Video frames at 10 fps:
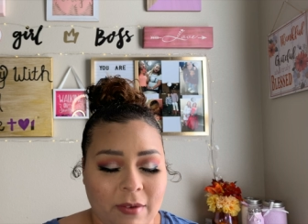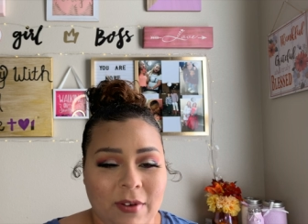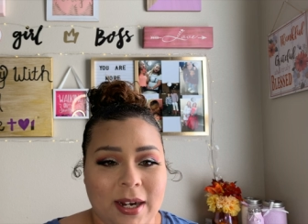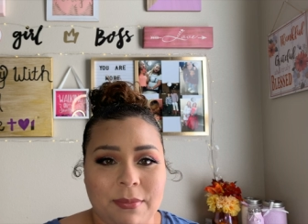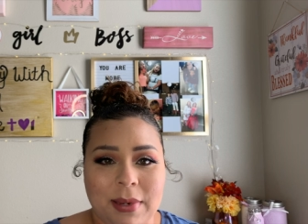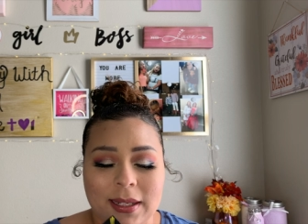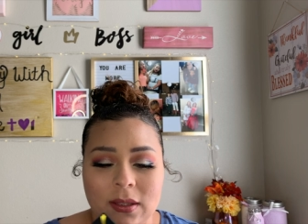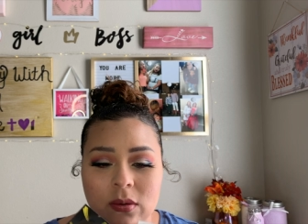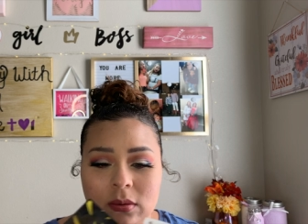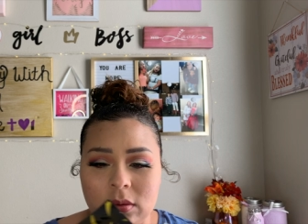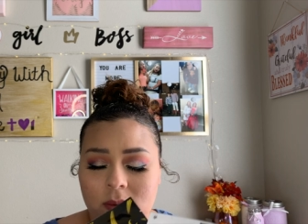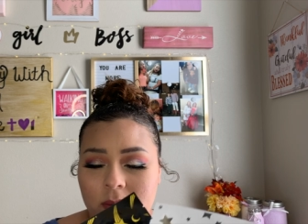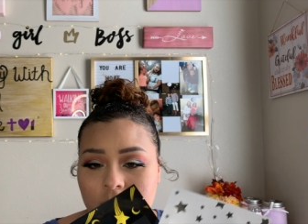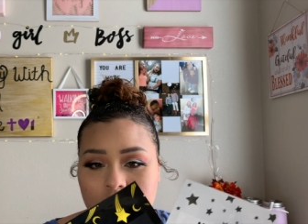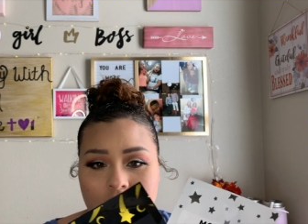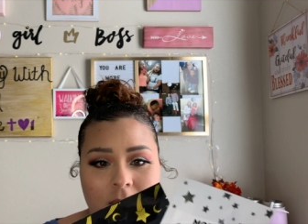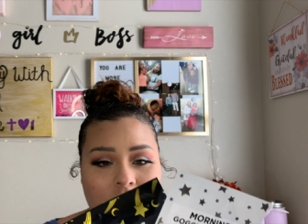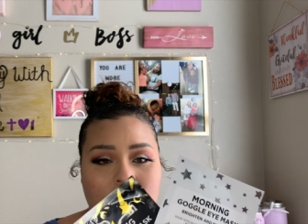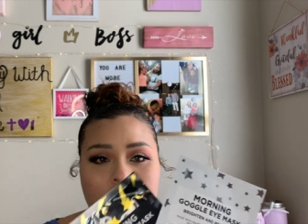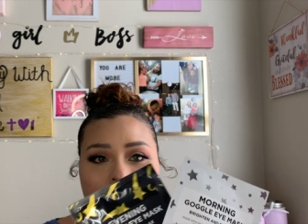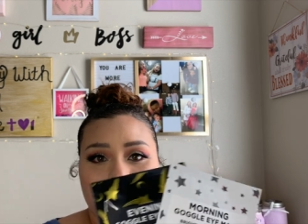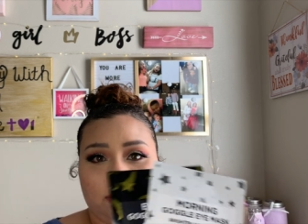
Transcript: Vitamuscles? I don't know.